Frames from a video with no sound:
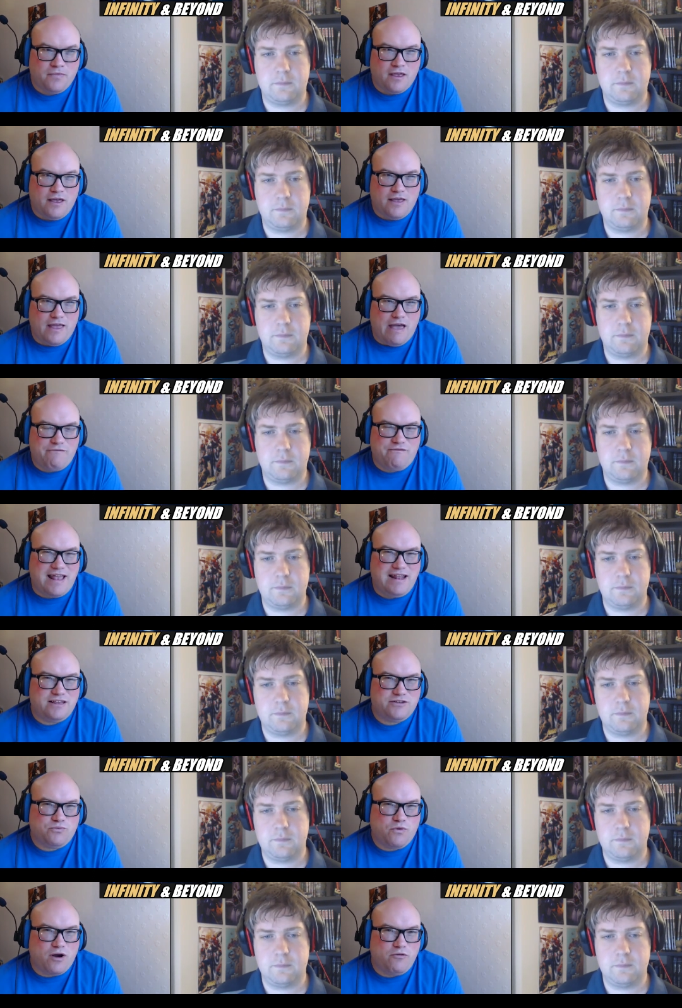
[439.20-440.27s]

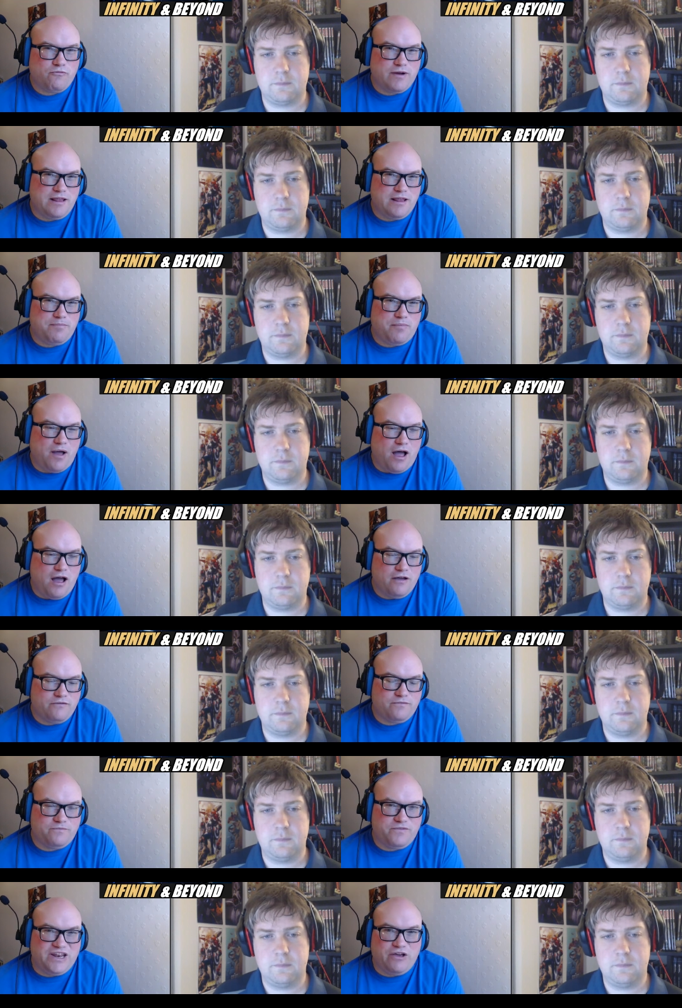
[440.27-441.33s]
Speaker 1: events weren't really part of
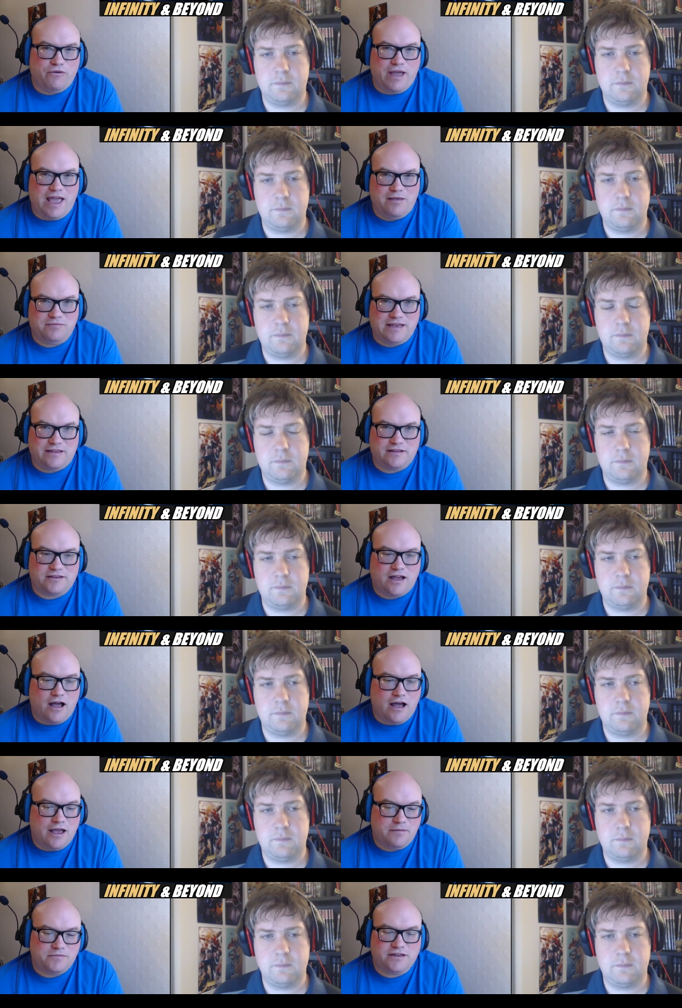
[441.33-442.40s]
video games at the
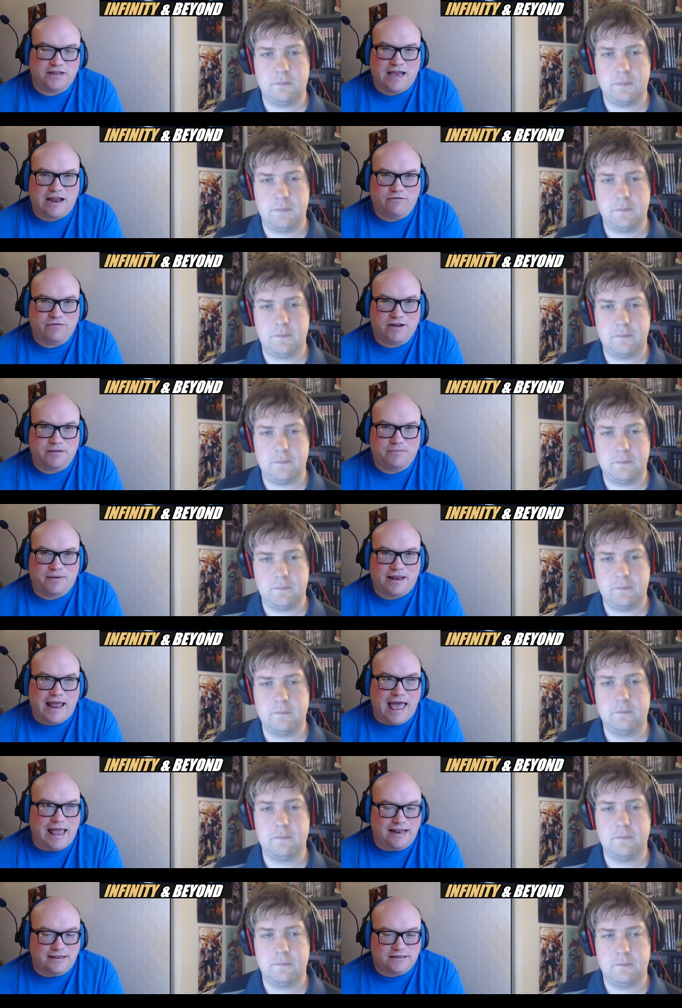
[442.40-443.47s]
time, so they hadn't really
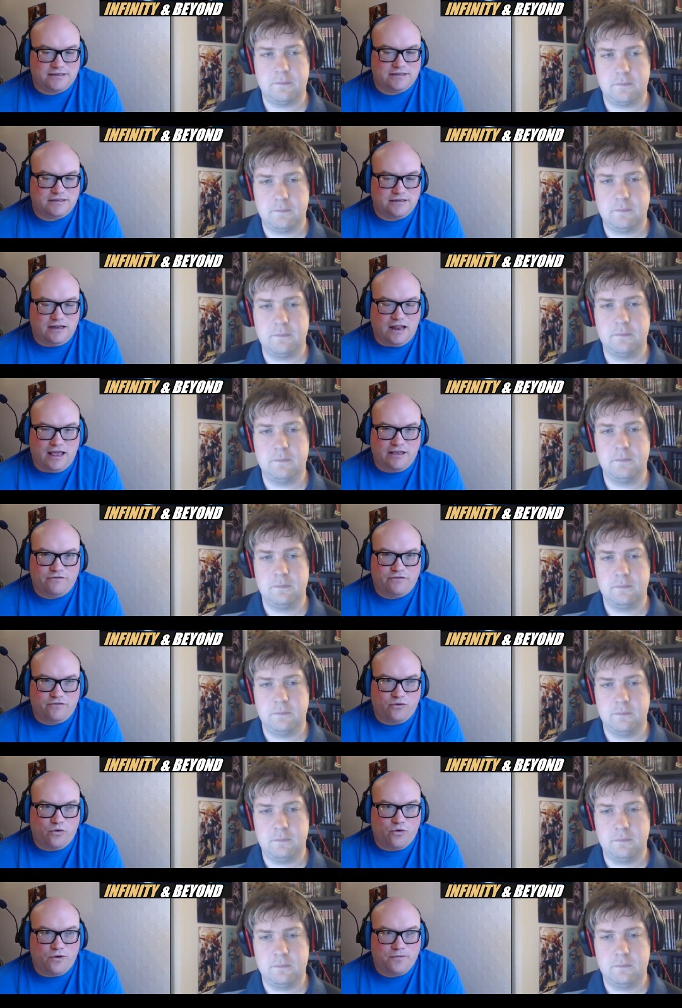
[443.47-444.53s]
planned like
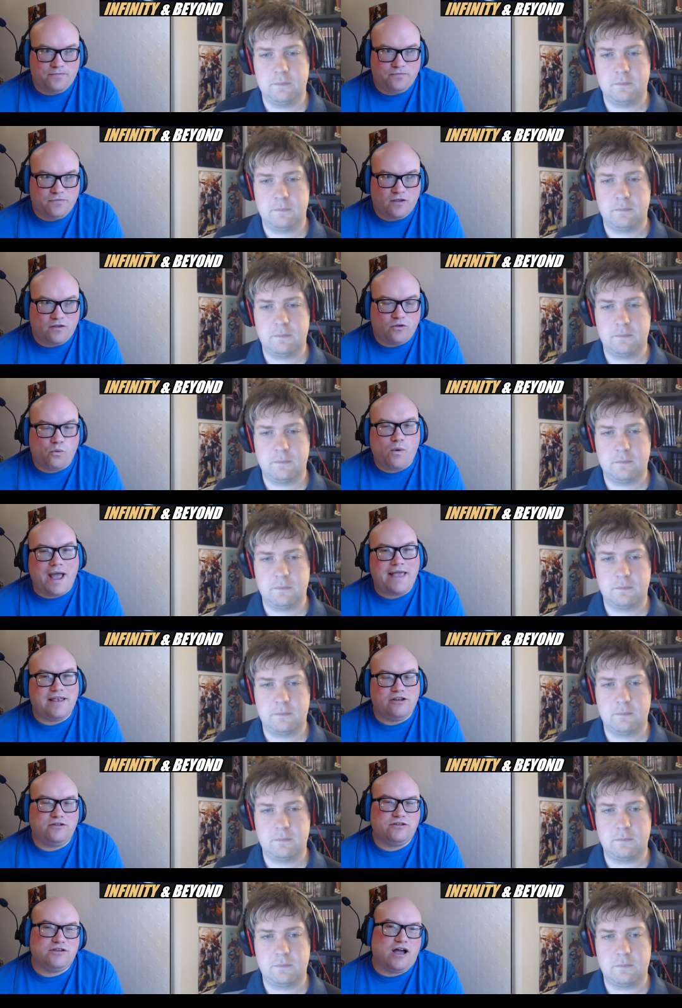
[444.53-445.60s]
for the way they
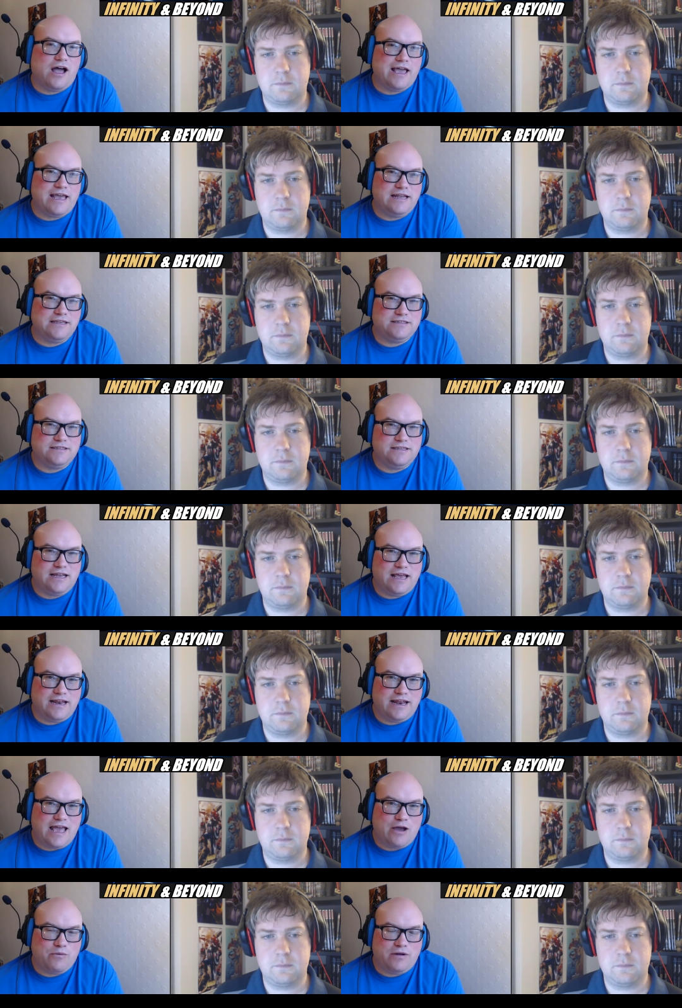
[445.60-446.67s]
do tie-ins like
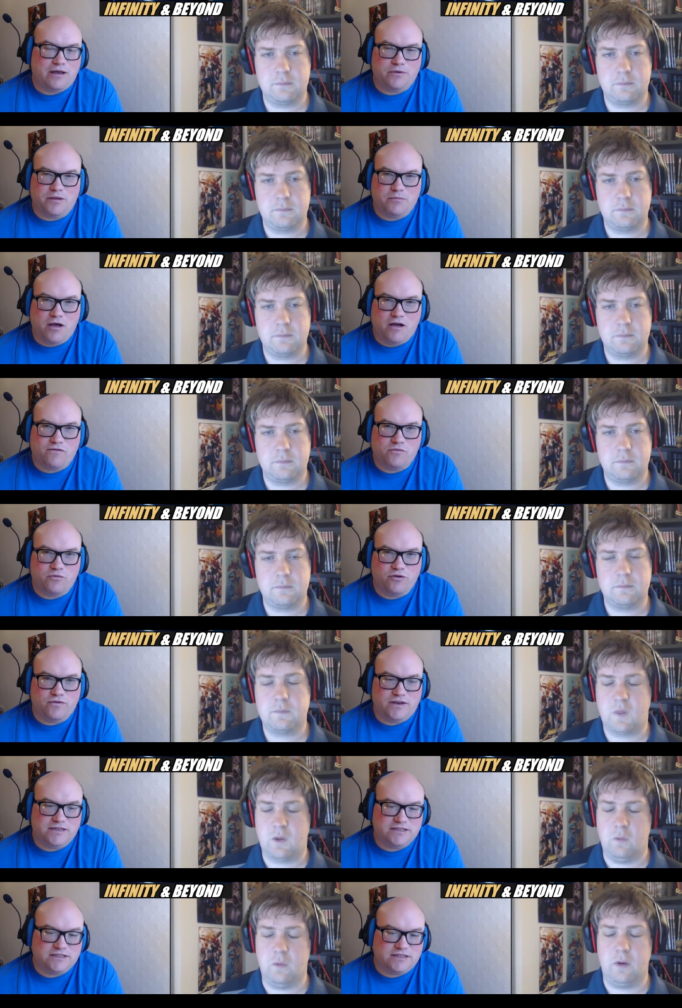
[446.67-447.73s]
now, like with the Marvel movies right.
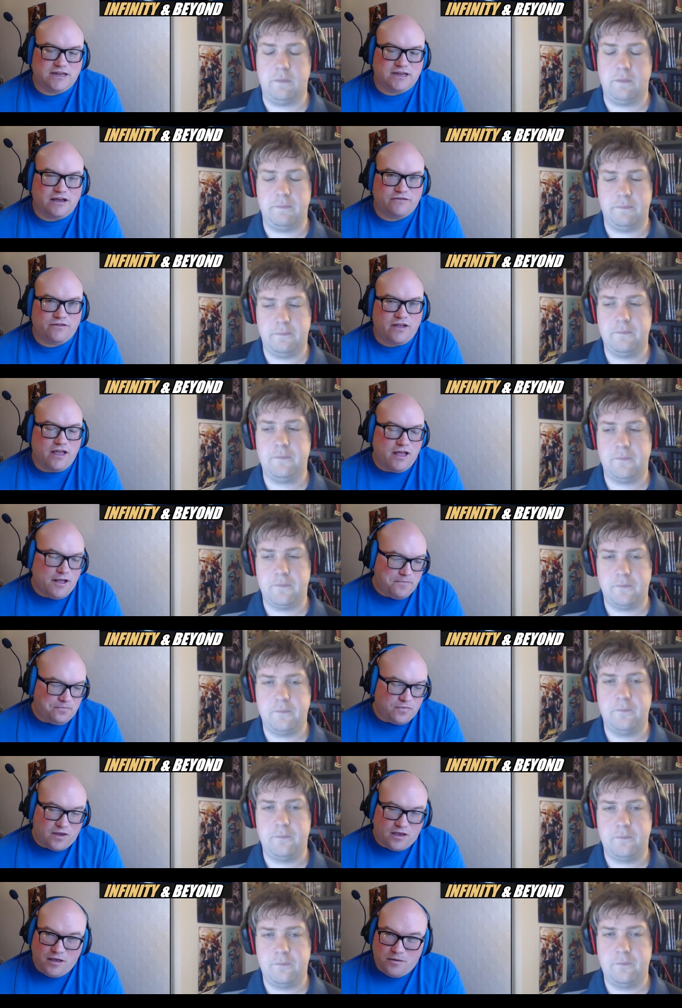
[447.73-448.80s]
and stuff.
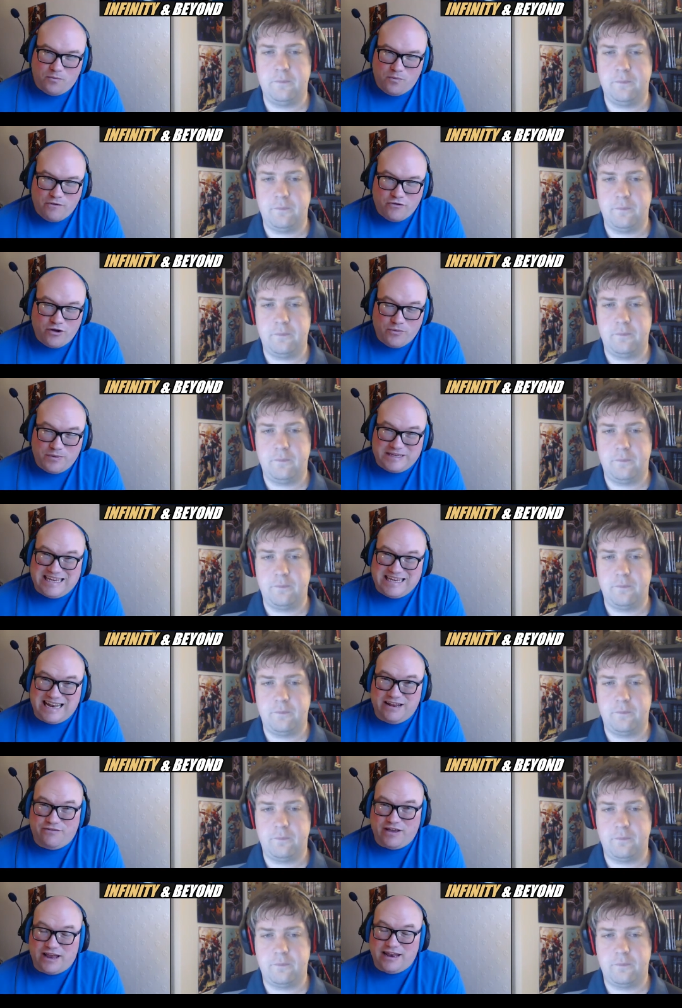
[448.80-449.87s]
Whether or not we see
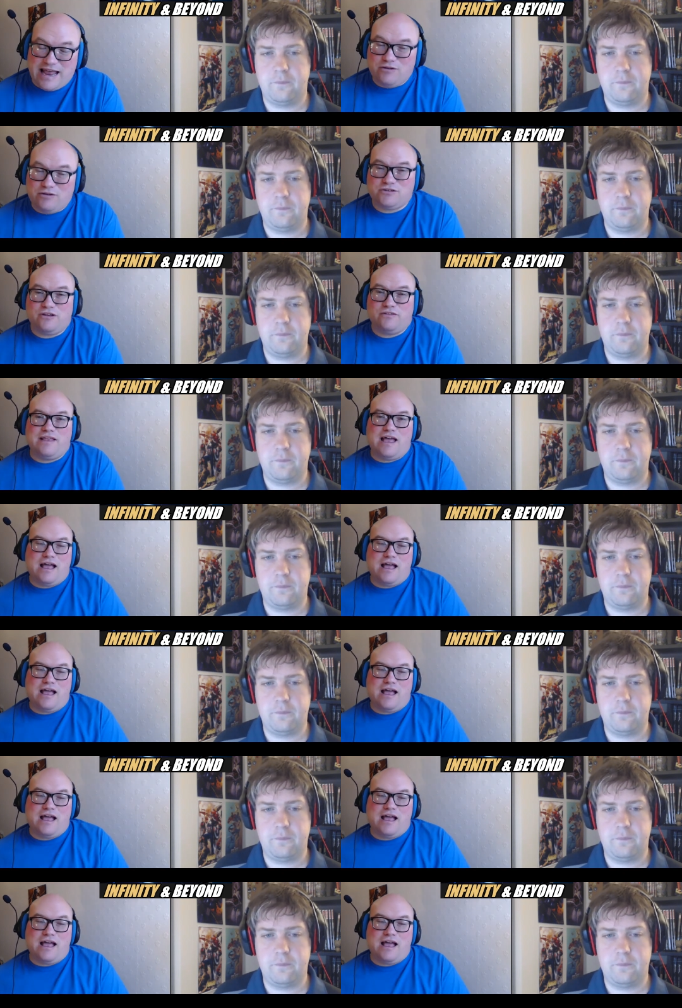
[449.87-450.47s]
anything announced on that, I